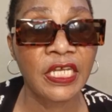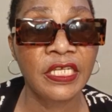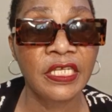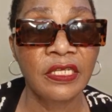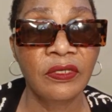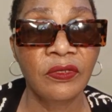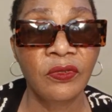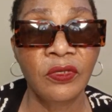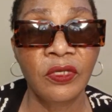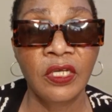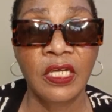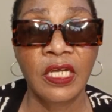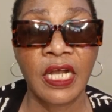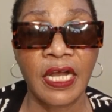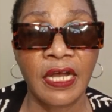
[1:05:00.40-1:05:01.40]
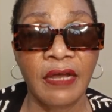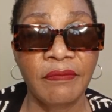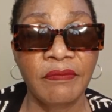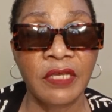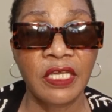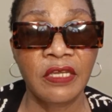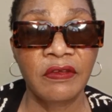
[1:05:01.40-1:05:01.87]
coming
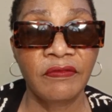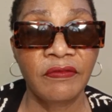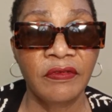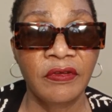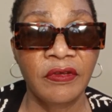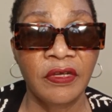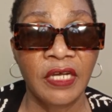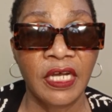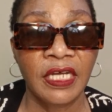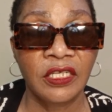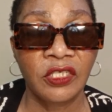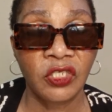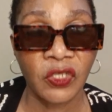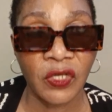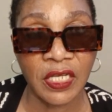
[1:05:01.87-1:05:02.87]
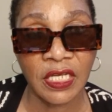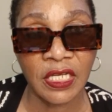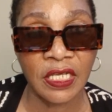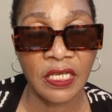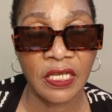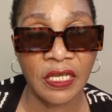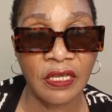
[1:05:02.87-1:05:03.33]
and joining him
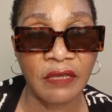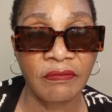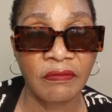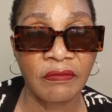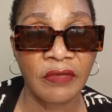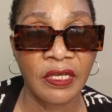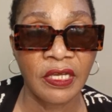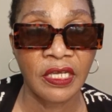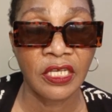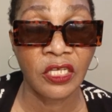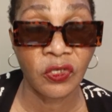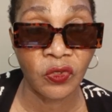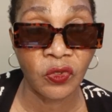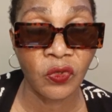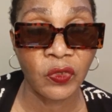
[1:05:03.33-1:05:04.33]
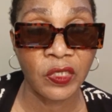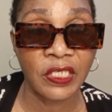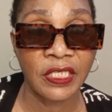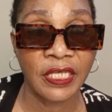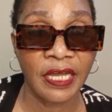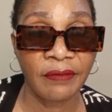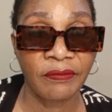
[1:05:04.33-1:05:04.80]
in 2 weeks' time on
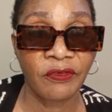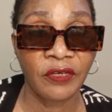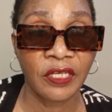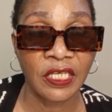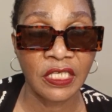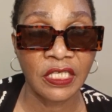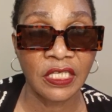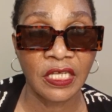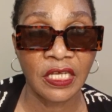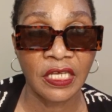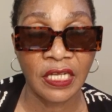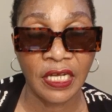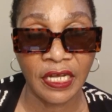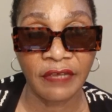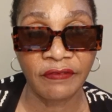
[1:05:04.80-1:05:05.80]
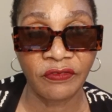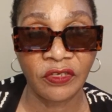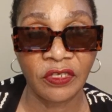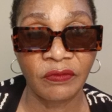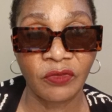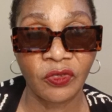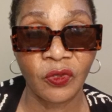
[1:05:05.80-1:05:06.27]
his live stream so that
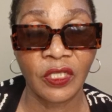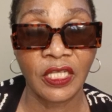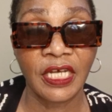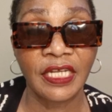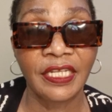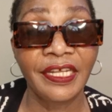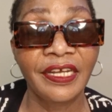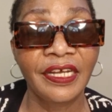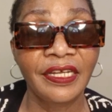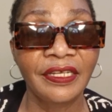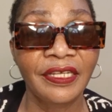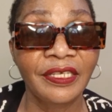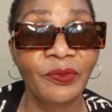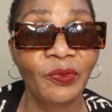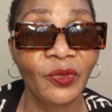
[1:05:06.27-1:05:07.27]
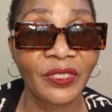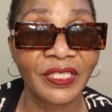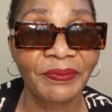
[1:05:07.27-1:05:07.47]
they can expose Passy.